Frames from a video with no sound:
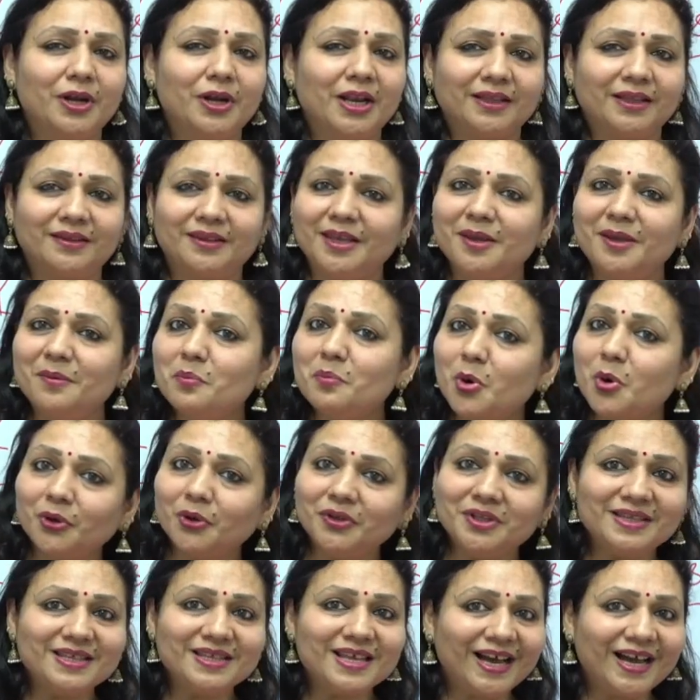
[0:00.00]
Nothing
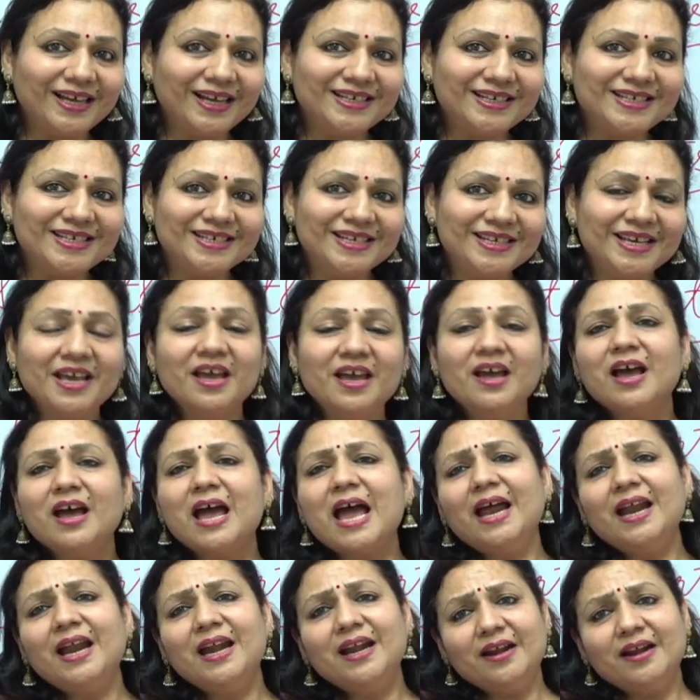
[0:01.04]
more than that.
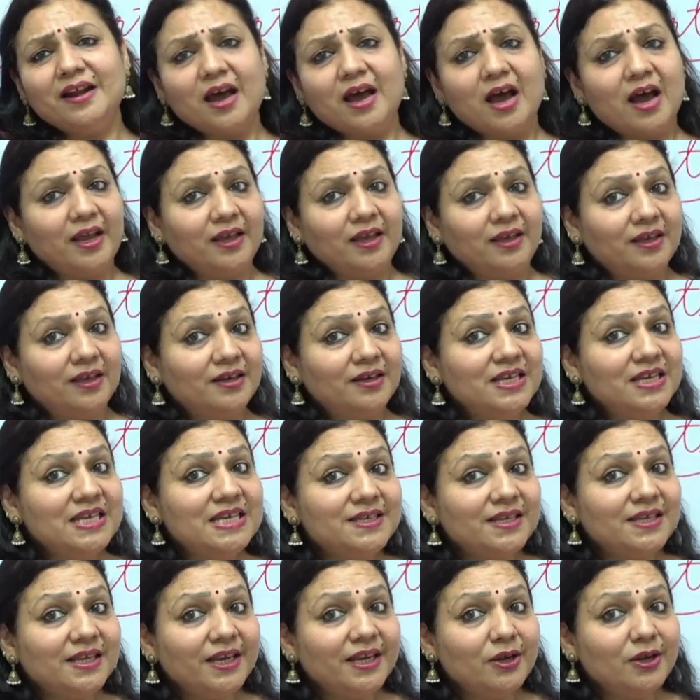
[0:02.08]
And I can
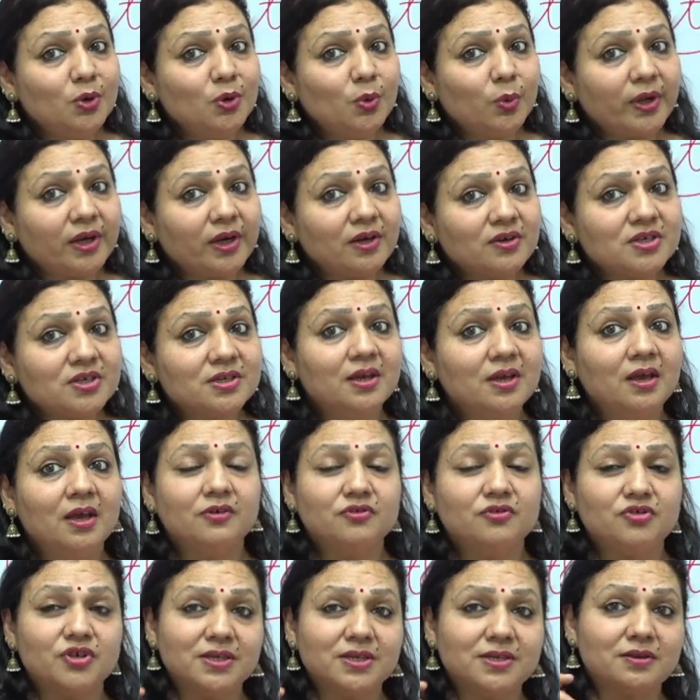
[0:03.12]
easily do it.
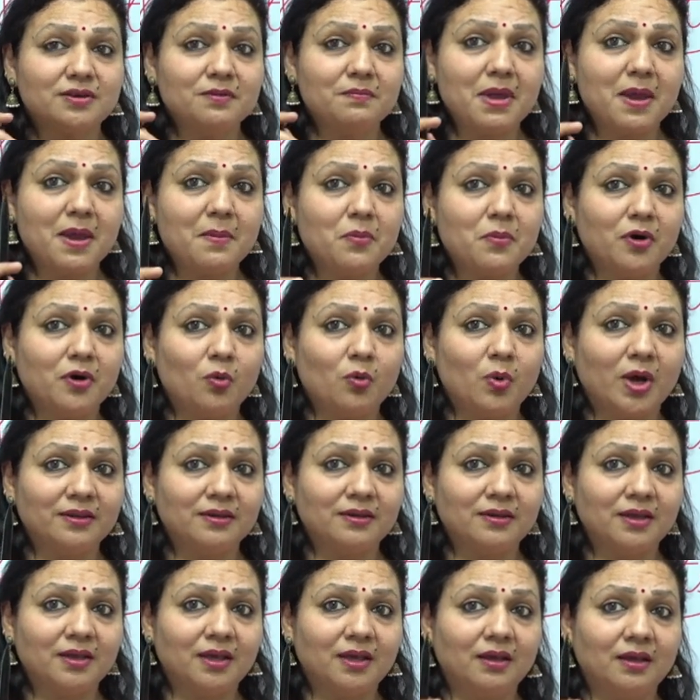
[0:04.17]
Just remember
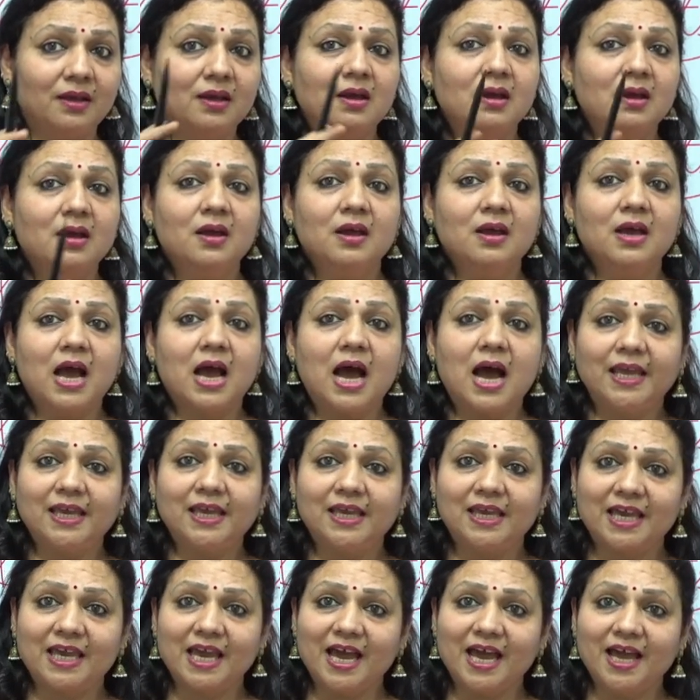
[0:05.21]
one thing:
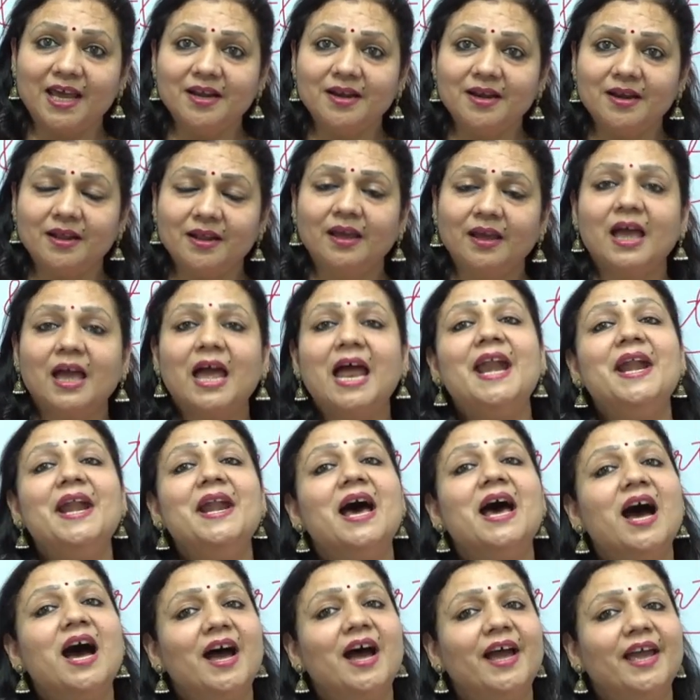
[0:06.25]
I can
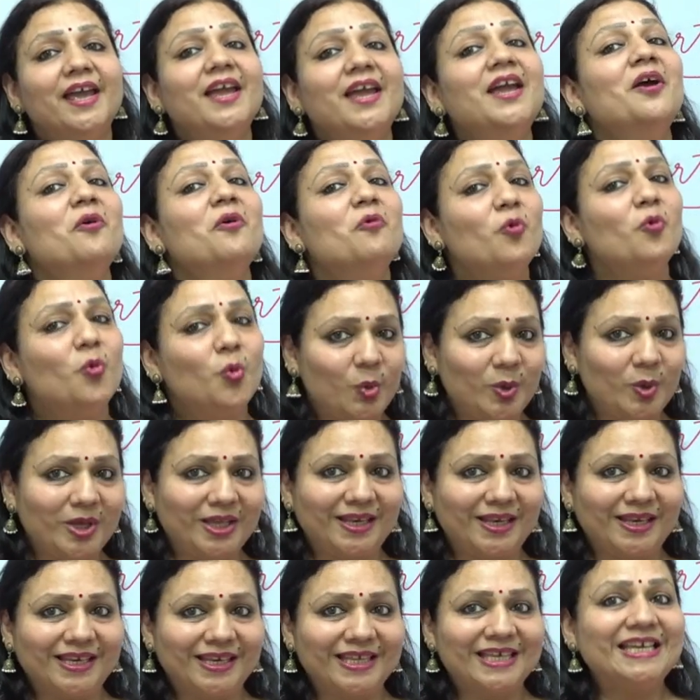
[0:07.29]
and I
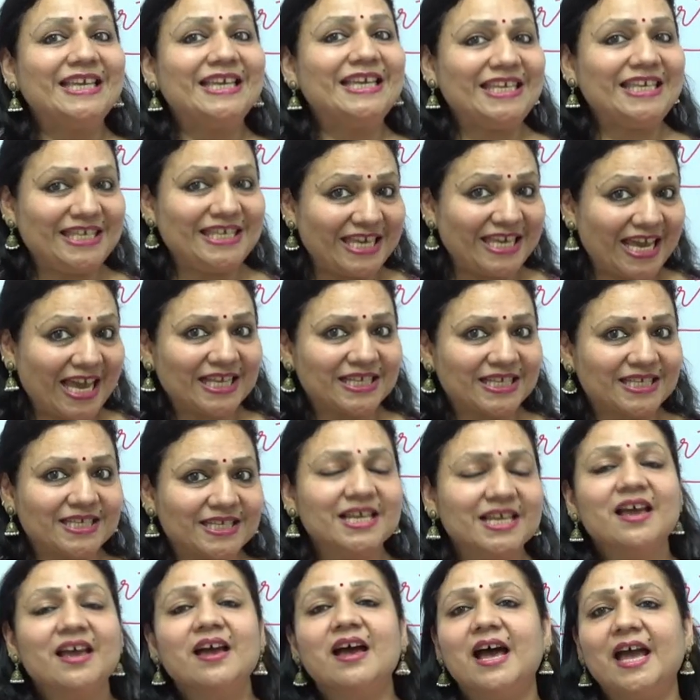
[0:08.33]
will.
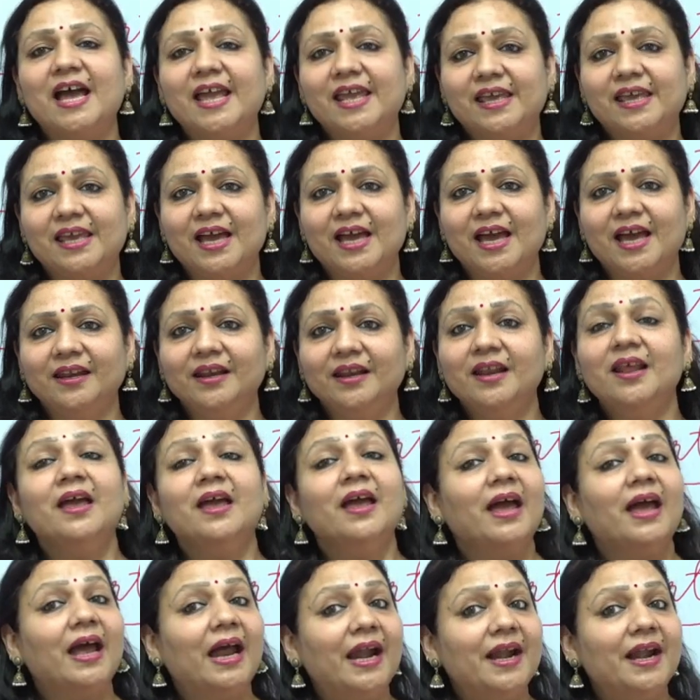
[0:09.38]
Yes, I can
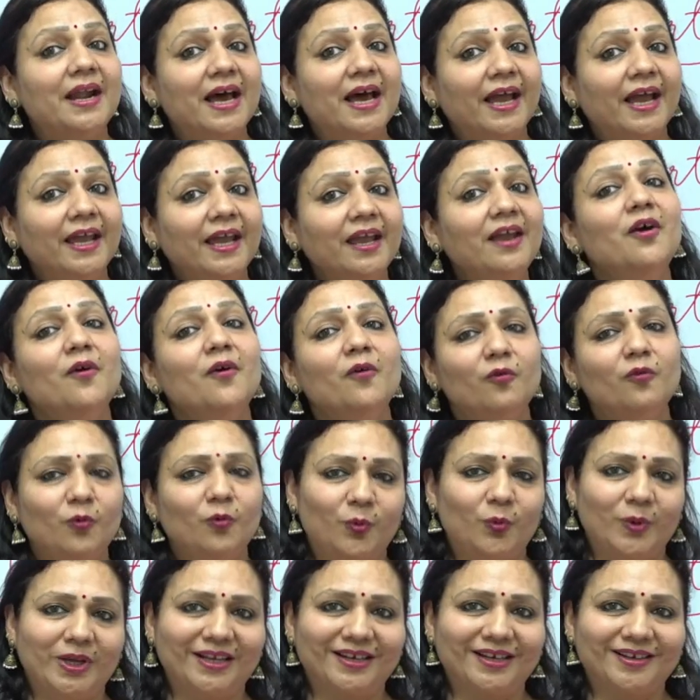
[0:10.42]
and I
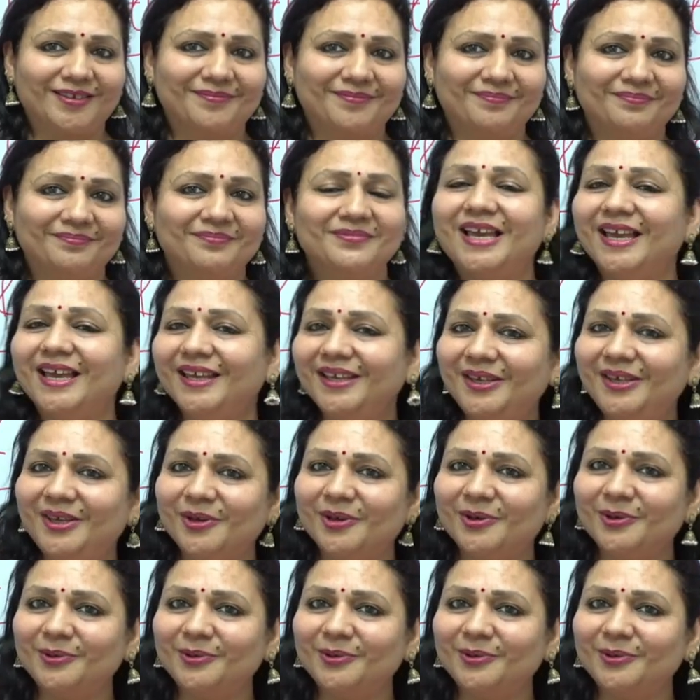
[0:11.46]
will. Thank